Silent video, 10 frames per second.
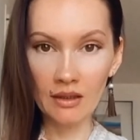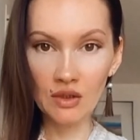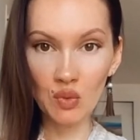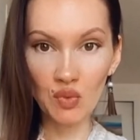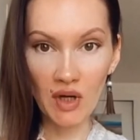
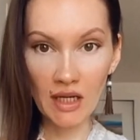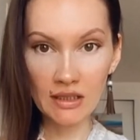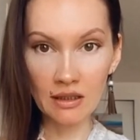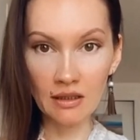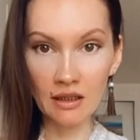And
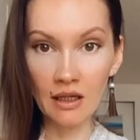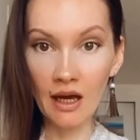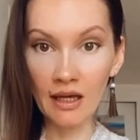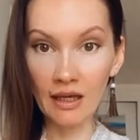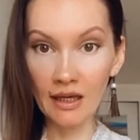
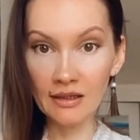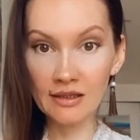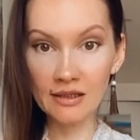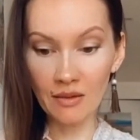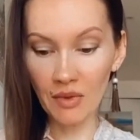surprisingly, I
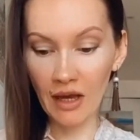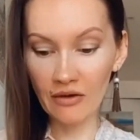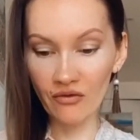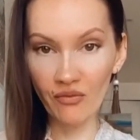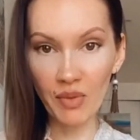get
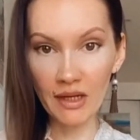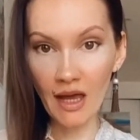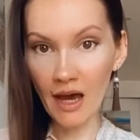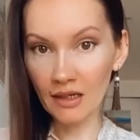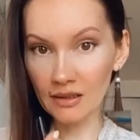some kind
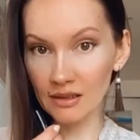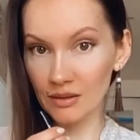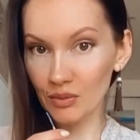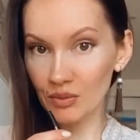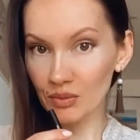of
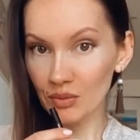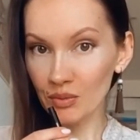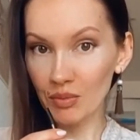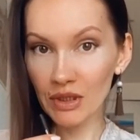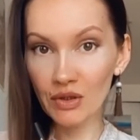bananas.
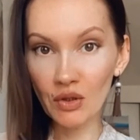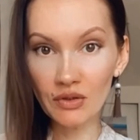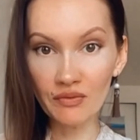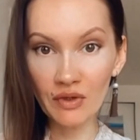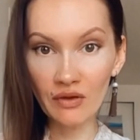
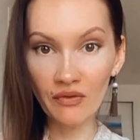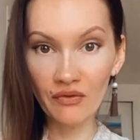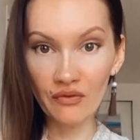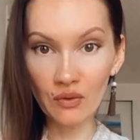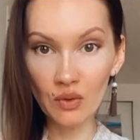But not
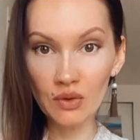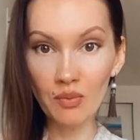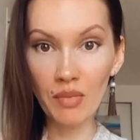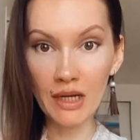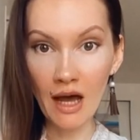real
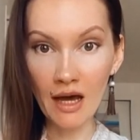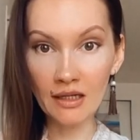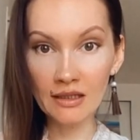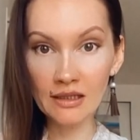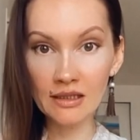fruit
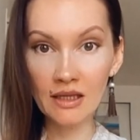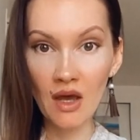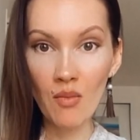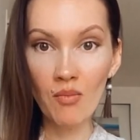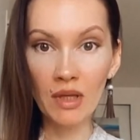
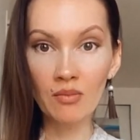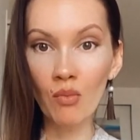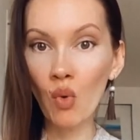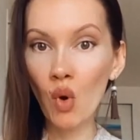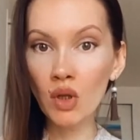bananas,
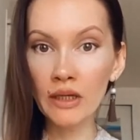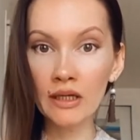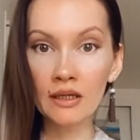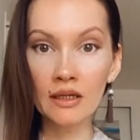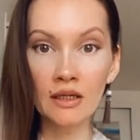but
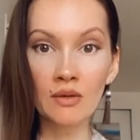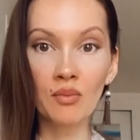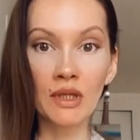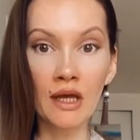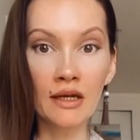more like
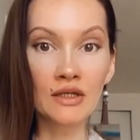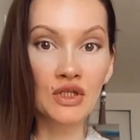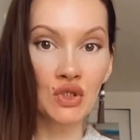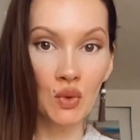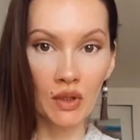a
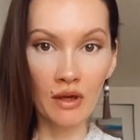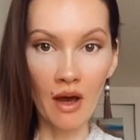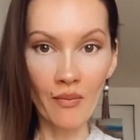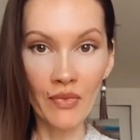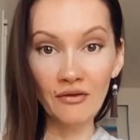banana
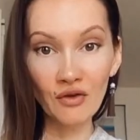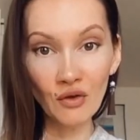chewing gum.